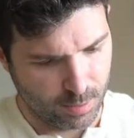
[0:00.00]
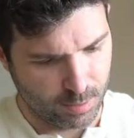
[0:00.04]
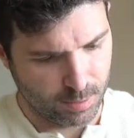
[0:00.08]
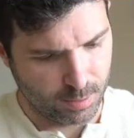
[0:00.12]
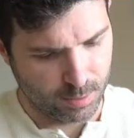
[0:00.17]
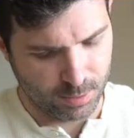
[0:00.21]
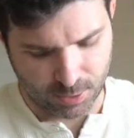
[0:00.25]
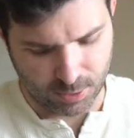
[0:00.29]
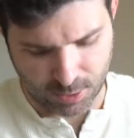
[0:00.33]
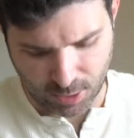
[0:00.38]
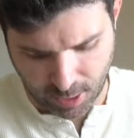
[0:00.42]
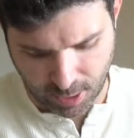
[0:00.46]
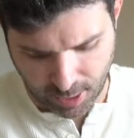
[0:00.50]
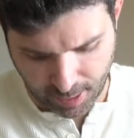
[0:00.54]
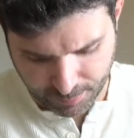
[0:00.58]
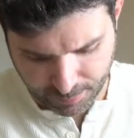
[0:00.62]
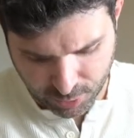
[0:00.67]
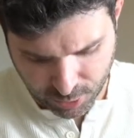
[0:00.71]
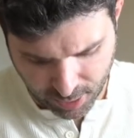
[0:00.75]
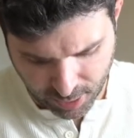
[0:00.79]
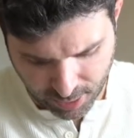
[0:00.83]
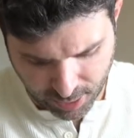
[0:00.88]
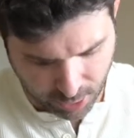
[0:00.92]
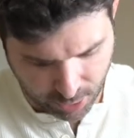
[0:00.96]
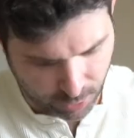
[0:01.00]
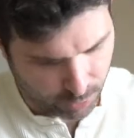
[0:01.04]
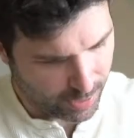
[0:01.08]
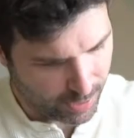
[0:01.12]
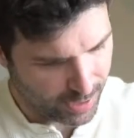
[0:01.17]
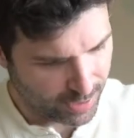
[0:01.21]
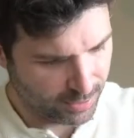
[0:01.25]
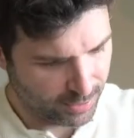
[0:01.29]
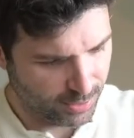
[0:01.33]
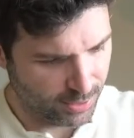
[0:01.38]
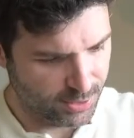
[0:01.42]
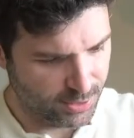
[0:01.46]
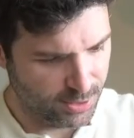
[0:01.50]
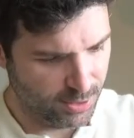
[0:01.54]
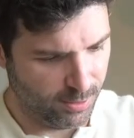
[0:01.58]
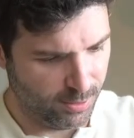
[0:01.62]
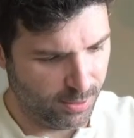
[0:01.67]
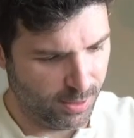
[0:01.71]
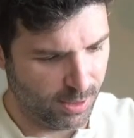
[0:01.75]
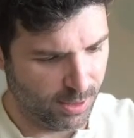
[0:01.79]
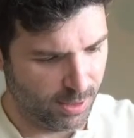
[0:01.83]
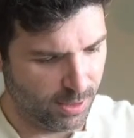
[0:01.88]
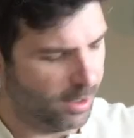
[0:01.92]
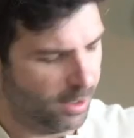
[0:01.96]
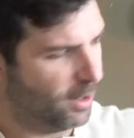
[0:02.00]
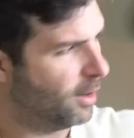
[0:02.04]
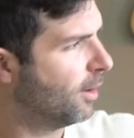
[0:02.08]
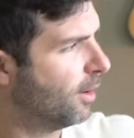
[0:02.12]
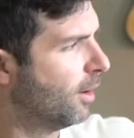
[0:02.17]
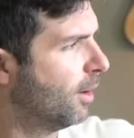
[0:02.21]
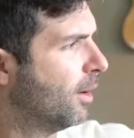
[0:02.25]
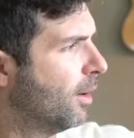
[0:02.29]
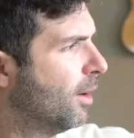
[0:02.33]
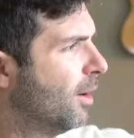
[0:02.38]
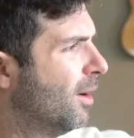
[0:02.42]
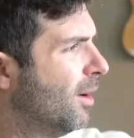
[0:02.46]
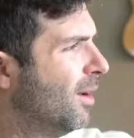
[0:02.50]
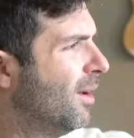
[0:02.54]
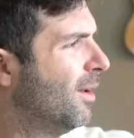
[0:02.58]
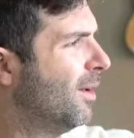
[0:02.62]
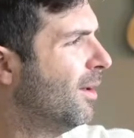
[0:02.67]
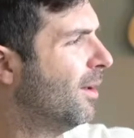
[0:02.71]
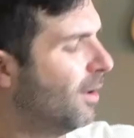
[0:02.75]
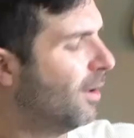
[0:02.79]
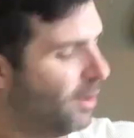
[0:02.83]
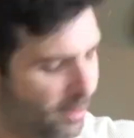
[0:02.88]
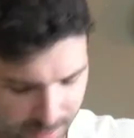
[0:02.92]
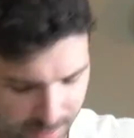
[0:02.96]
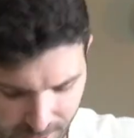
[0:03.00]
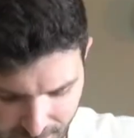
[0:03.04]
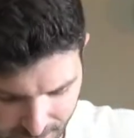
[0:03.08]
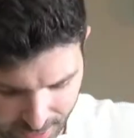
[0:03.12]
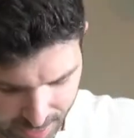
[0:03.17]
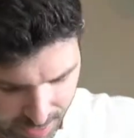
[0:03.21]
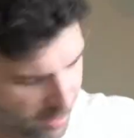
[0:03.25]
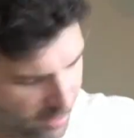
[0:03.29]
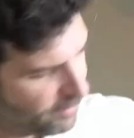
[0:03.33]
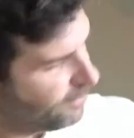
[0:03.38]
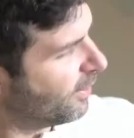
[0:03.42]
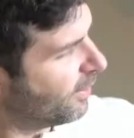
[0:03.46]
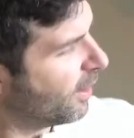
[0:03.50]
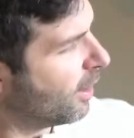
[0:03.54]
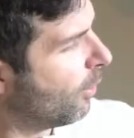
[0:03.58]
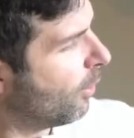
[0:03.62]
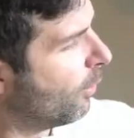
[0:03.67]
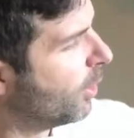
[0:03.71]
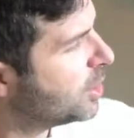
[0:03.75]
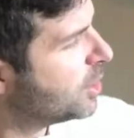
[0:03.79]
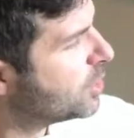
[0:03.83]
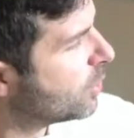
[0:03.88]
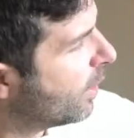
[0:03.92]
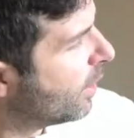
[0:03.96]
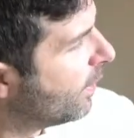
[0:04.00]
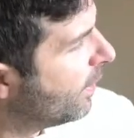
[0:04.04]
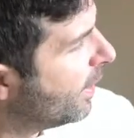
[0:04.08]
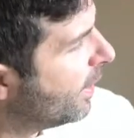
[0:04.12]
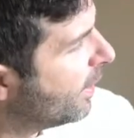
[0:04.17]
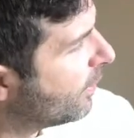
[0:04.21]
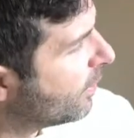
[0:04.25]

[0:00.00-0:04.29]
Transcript: Sorry, I'm trying to correct the tuning here. Okay, I gotta figure out which one this is.